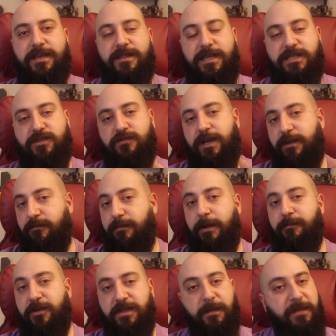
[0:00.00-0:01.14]
That's right.
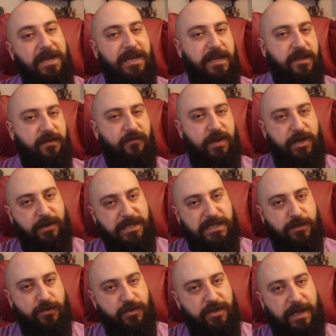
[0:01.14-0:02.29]
Remember in the beginning of the video, I
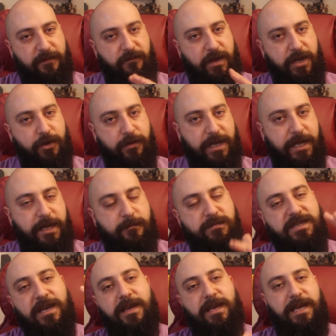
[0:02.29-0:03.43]
told you that video
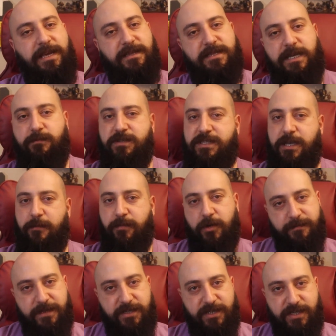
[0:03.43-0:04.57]
games and tabletop
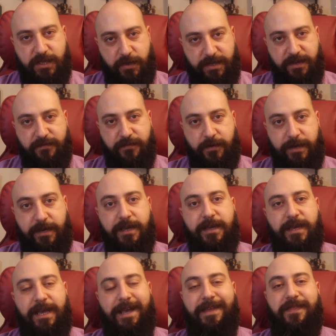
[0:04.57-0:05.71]
RPGs are different,
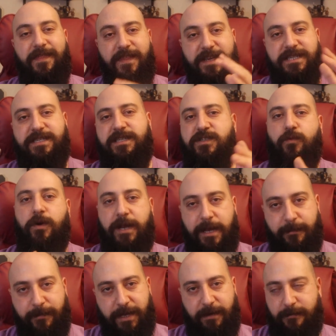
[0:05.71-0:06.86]
and this is what
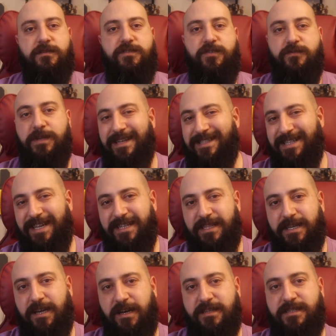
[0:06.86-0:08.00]
I mean. Do not take
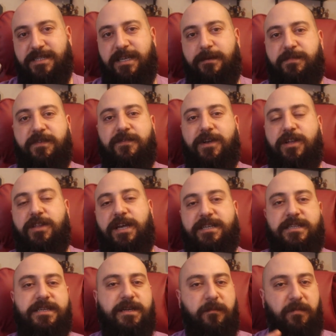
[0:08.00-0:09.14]
the concept of
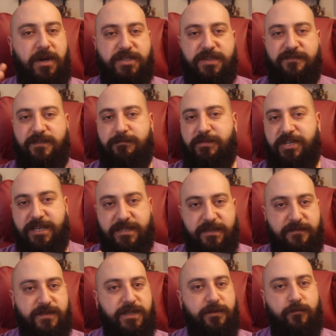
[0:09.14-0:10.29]
collecting a bunch of
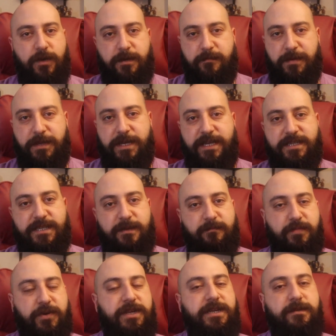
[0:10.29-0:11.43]
objectives in one place and
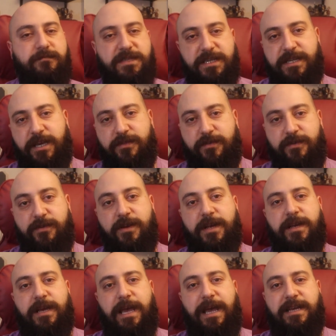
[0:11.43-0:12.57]
putting them together
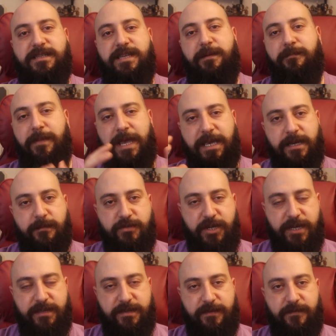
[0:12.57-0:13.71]
as a main
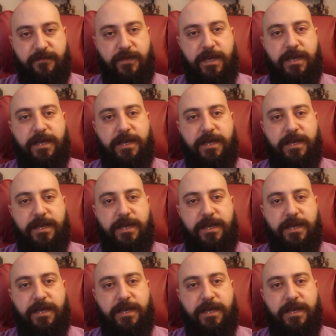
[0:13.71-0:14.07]
objective